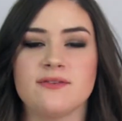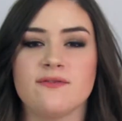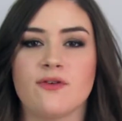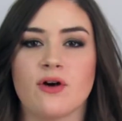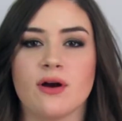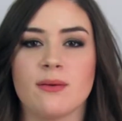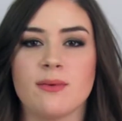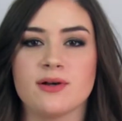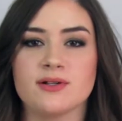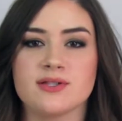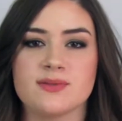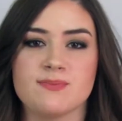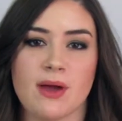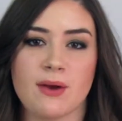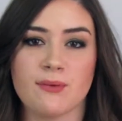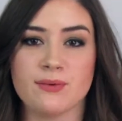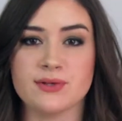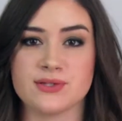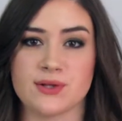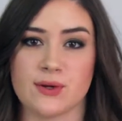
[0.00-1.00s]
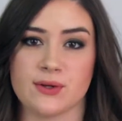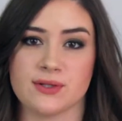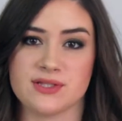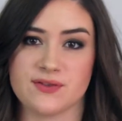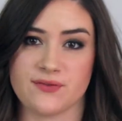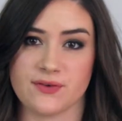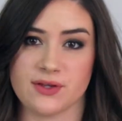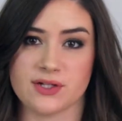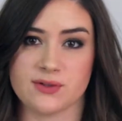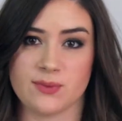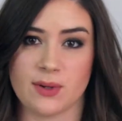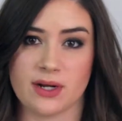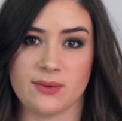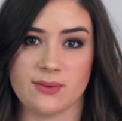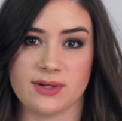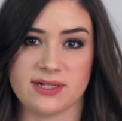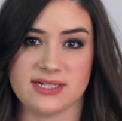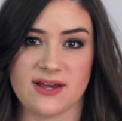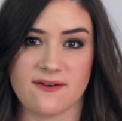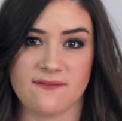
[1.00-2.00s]
and foremost, my results for the
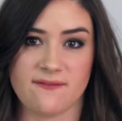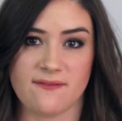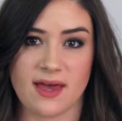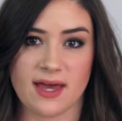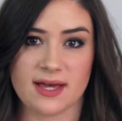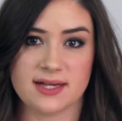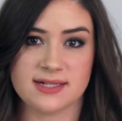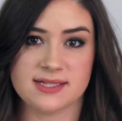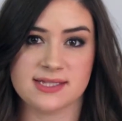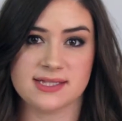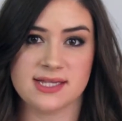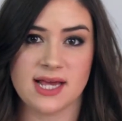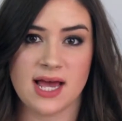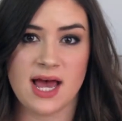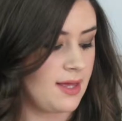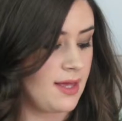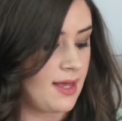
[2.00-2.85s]
21 Day Fix.